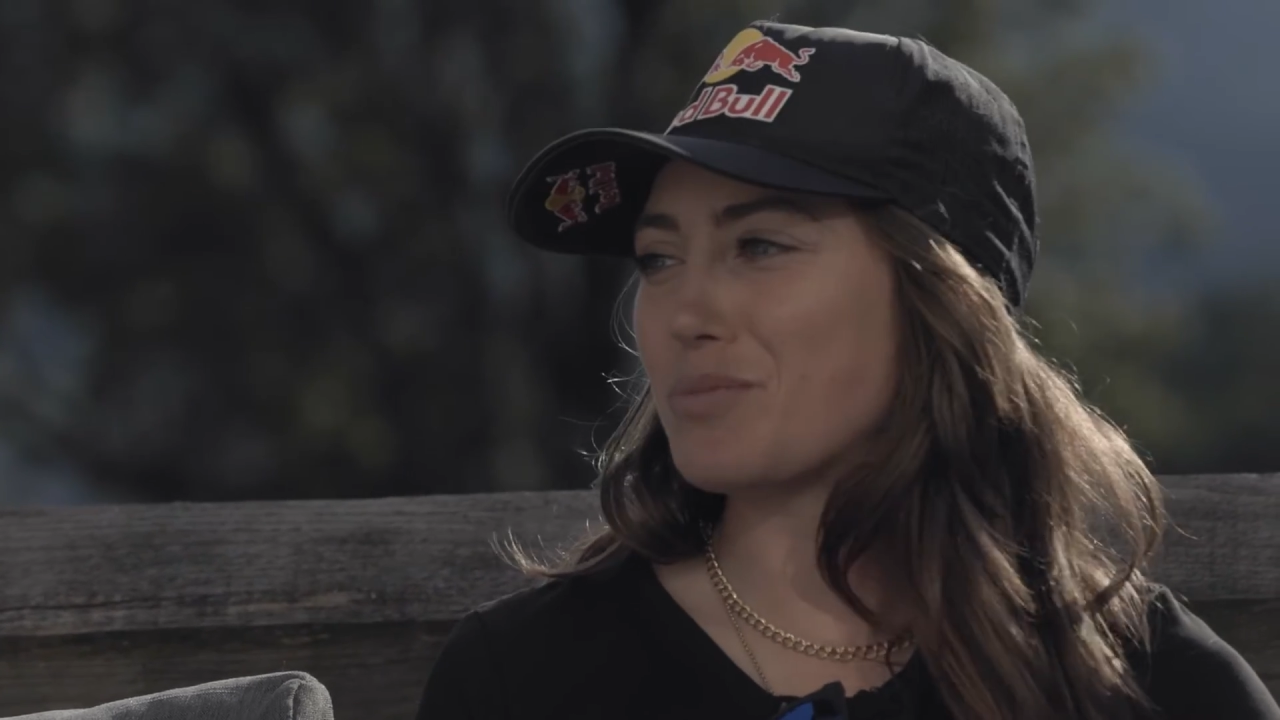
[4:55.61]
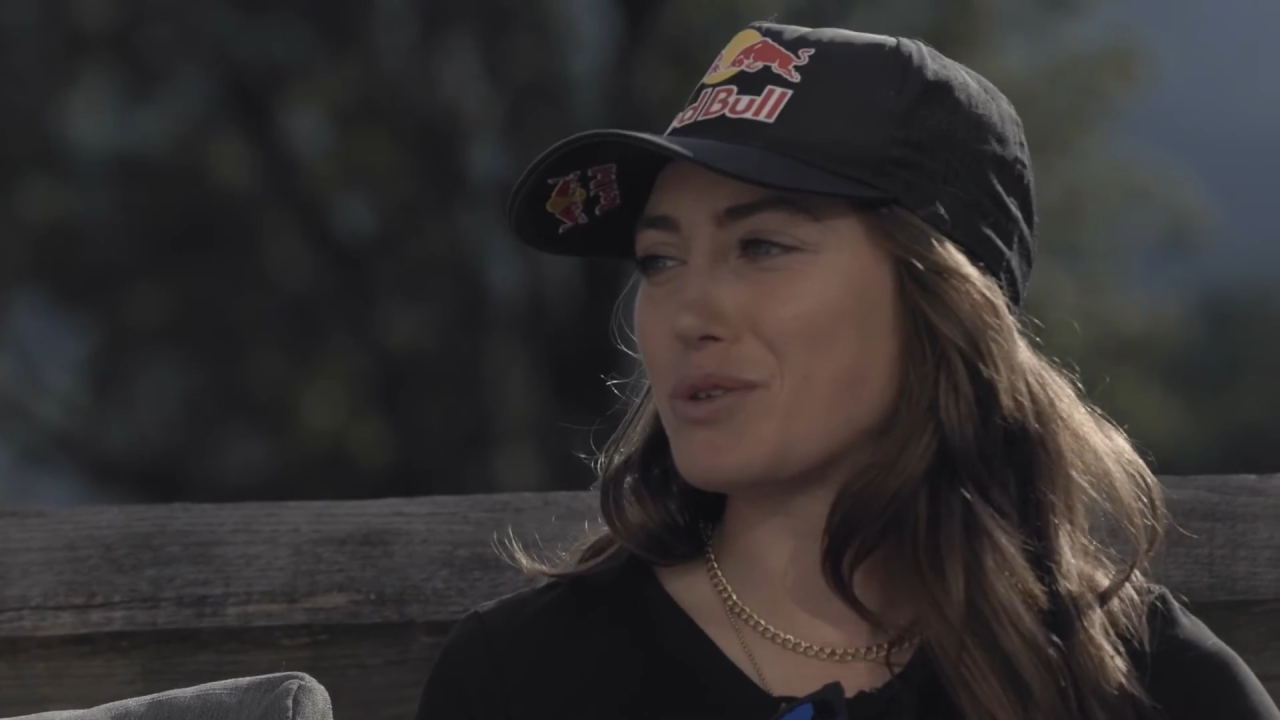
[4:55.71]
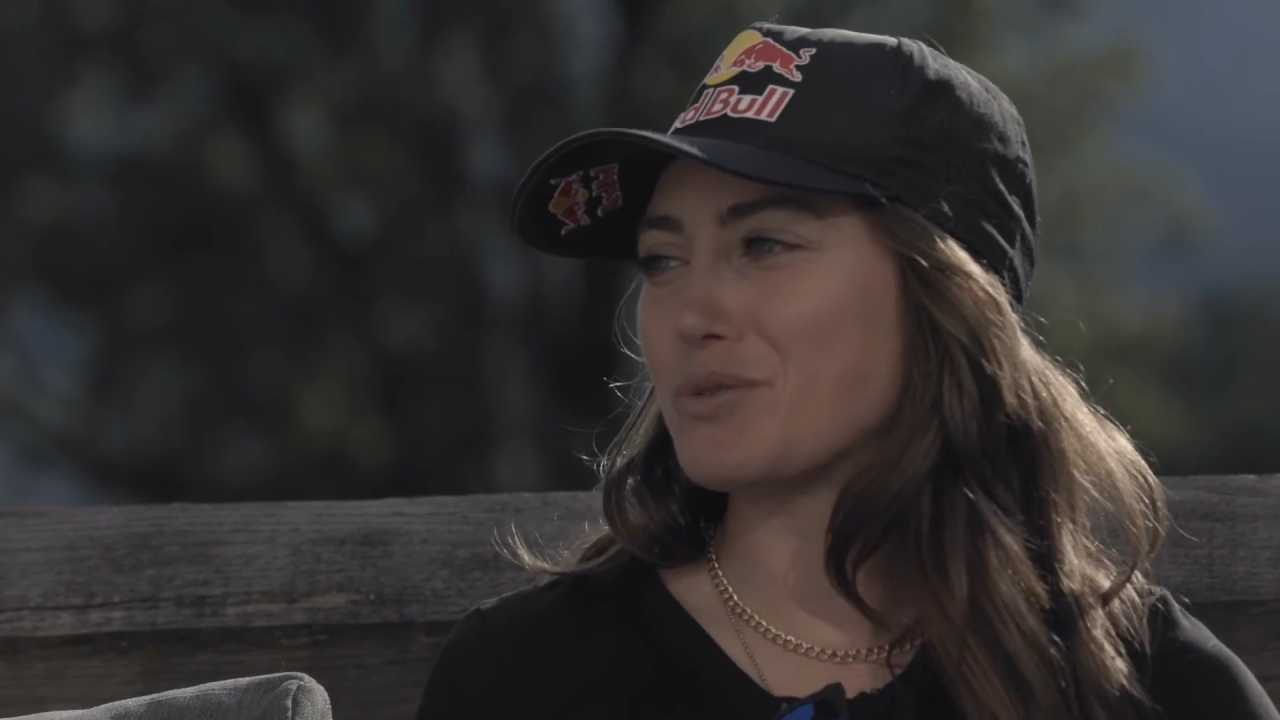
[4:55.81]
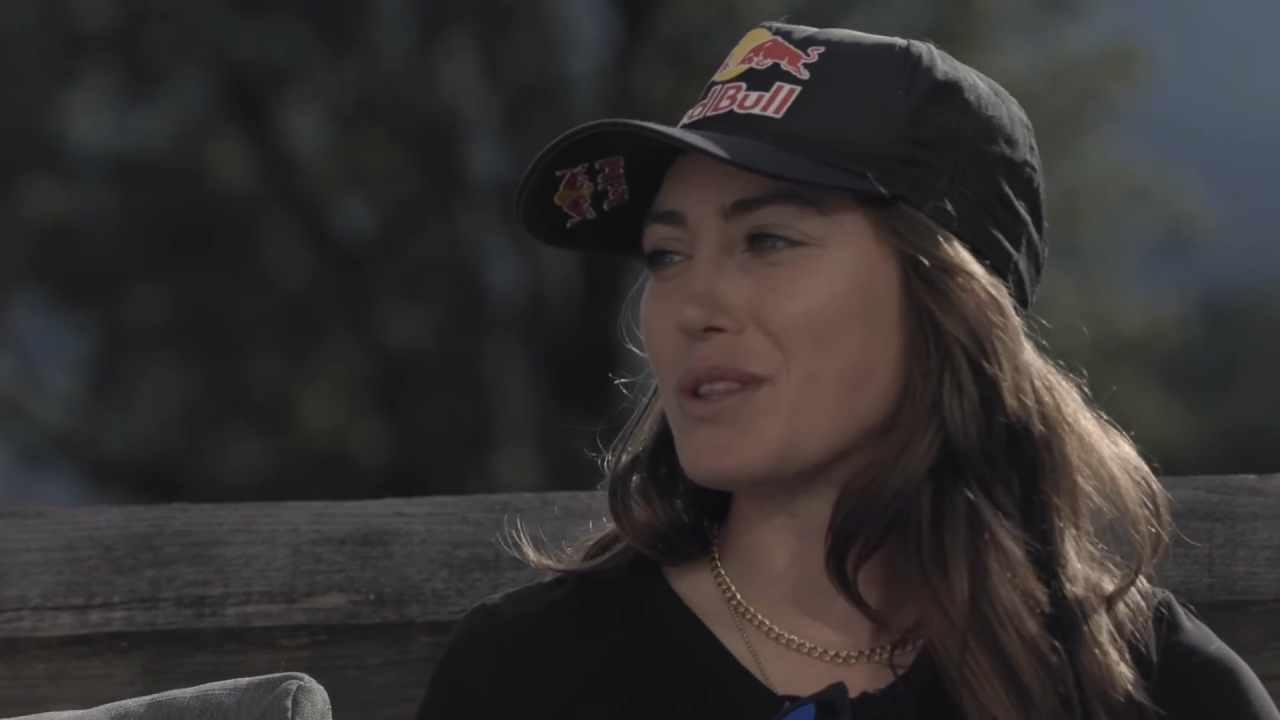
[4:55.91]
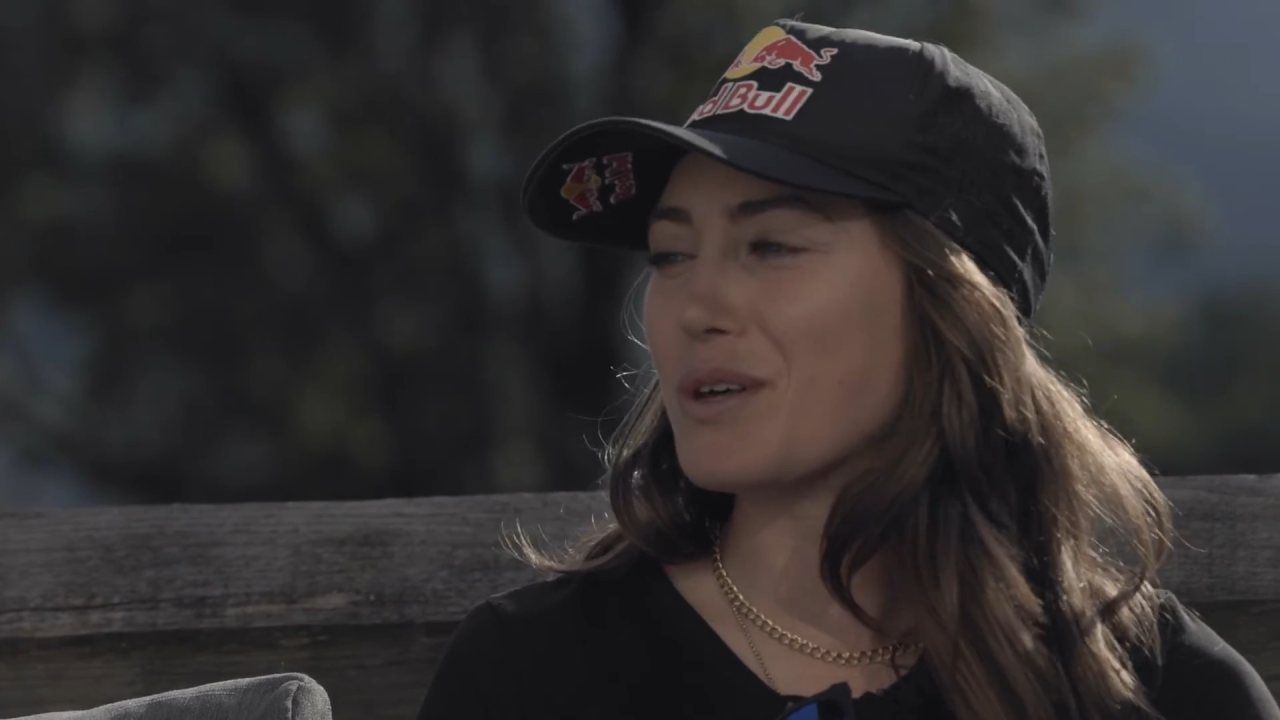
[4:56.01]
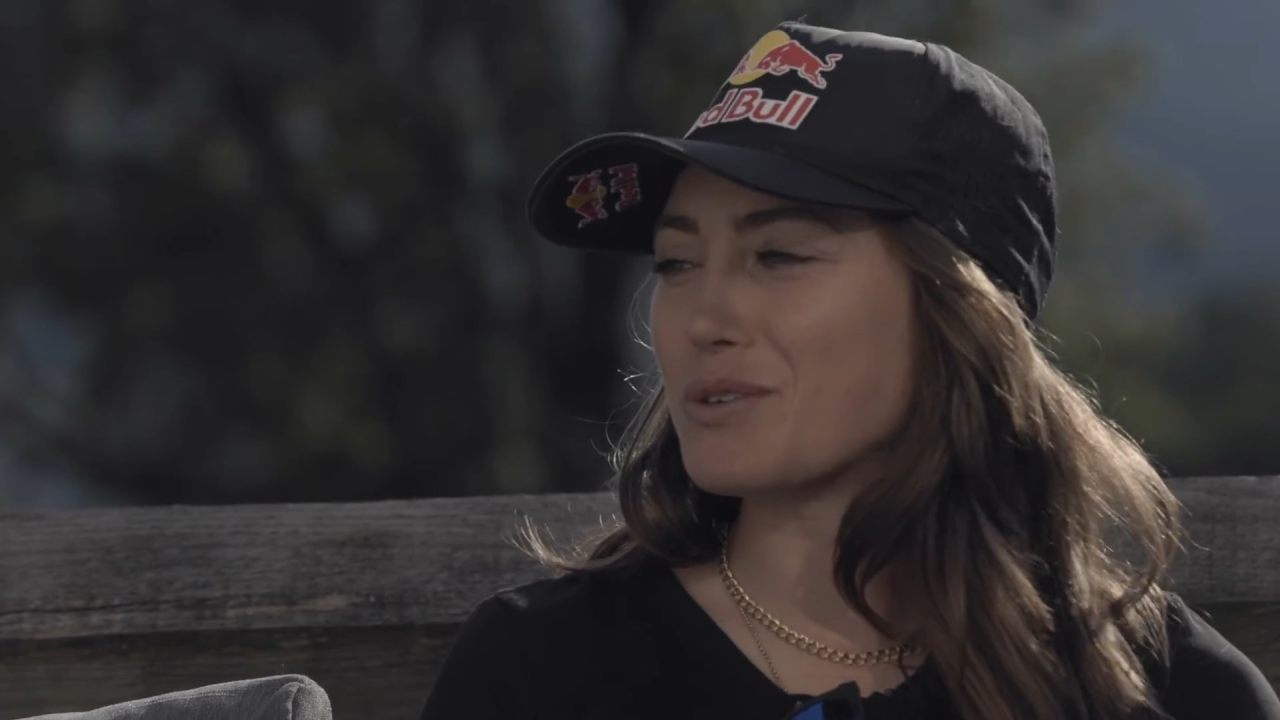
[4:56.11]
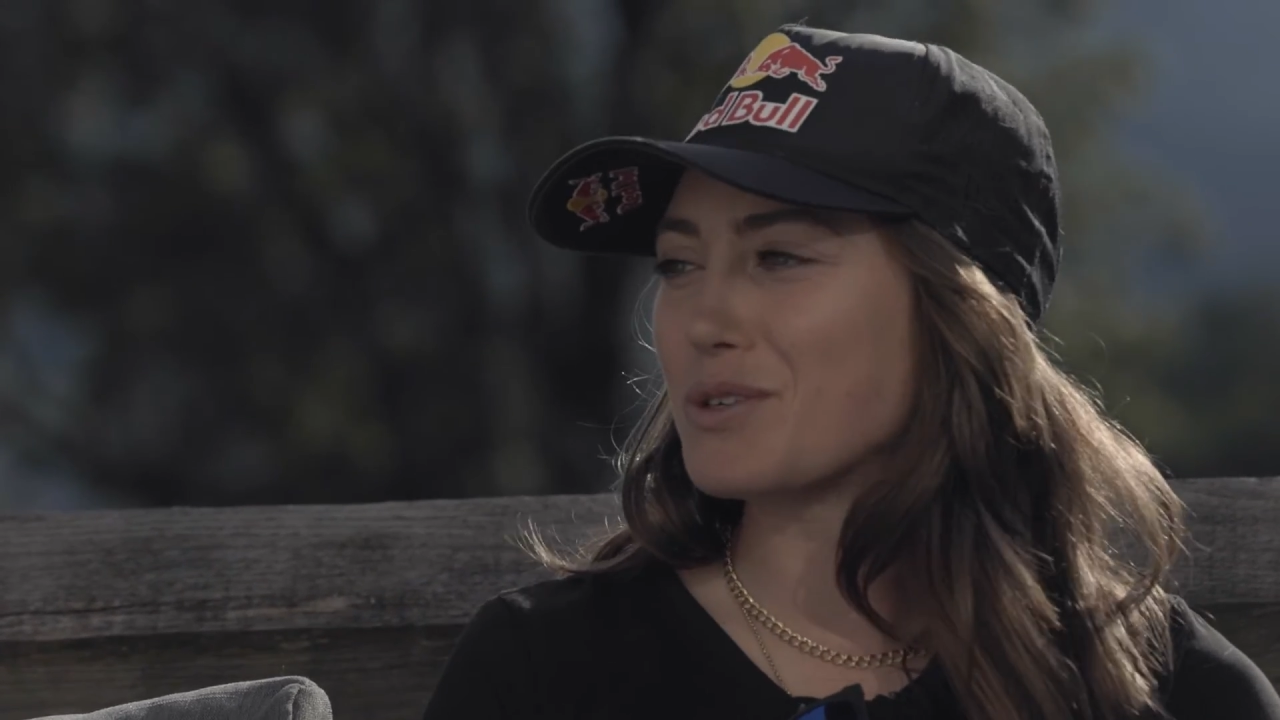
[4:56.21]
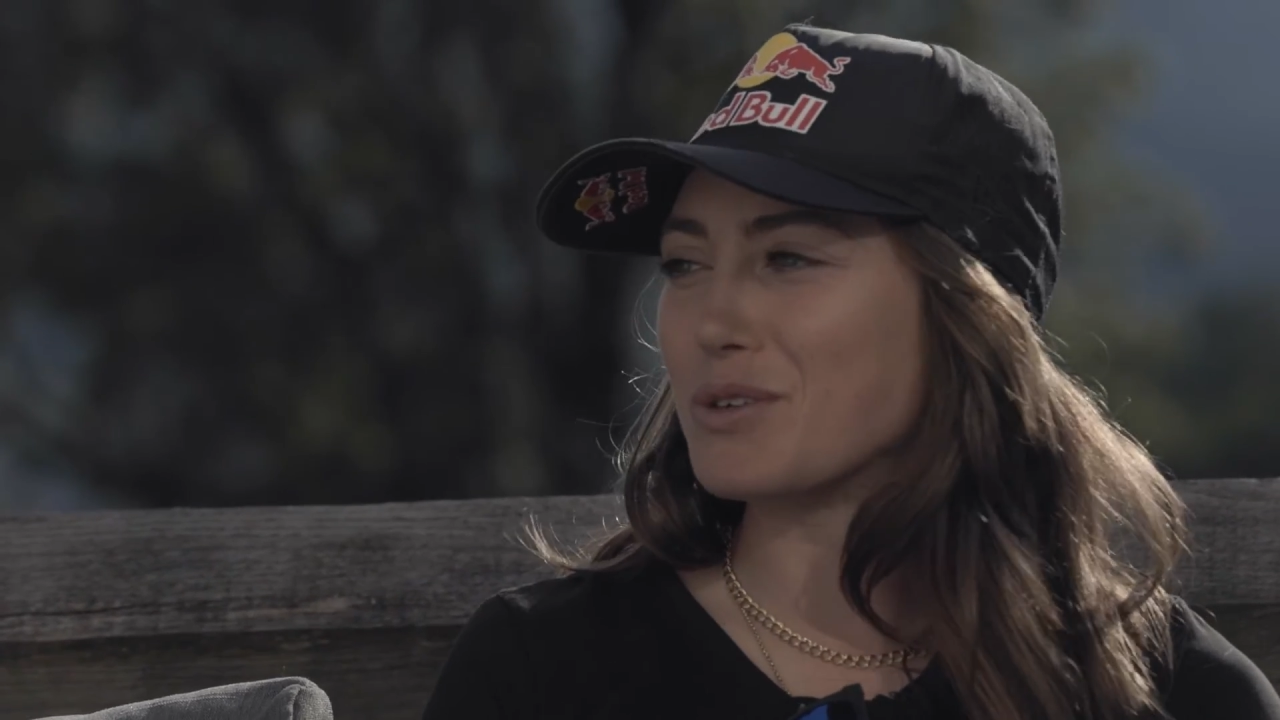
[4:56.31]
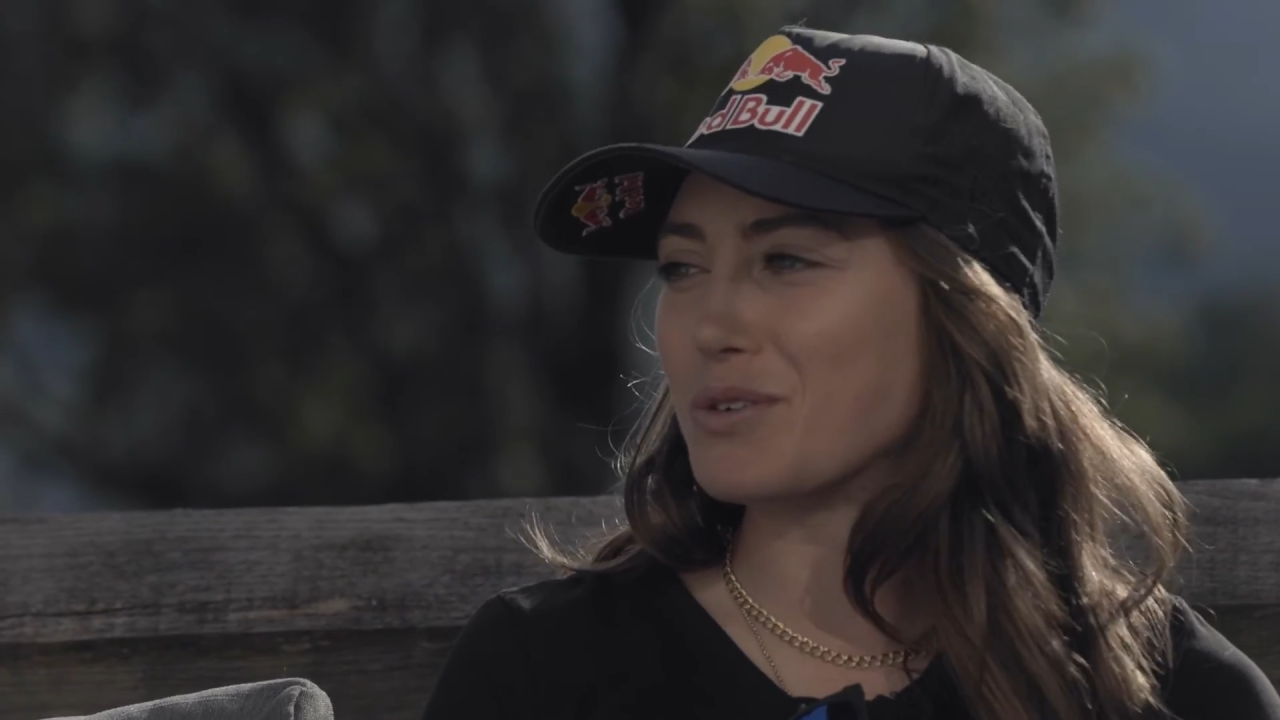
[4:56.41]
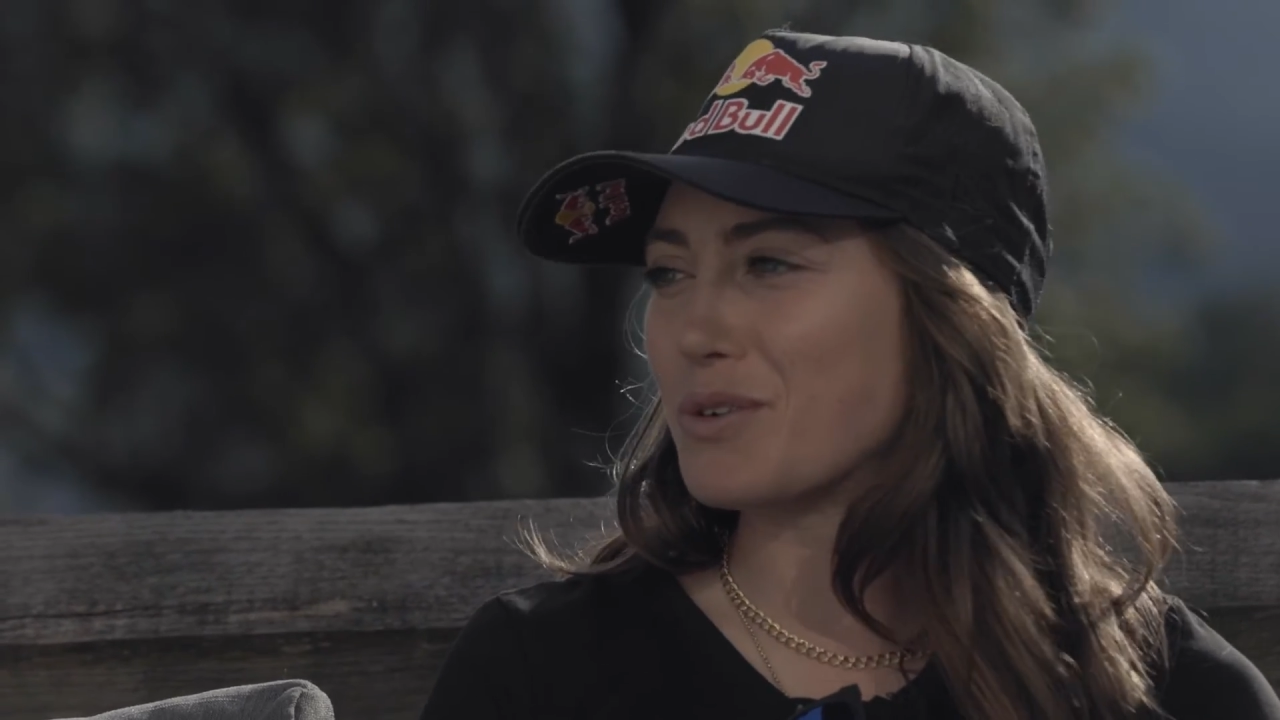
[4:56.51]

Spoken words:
between those two?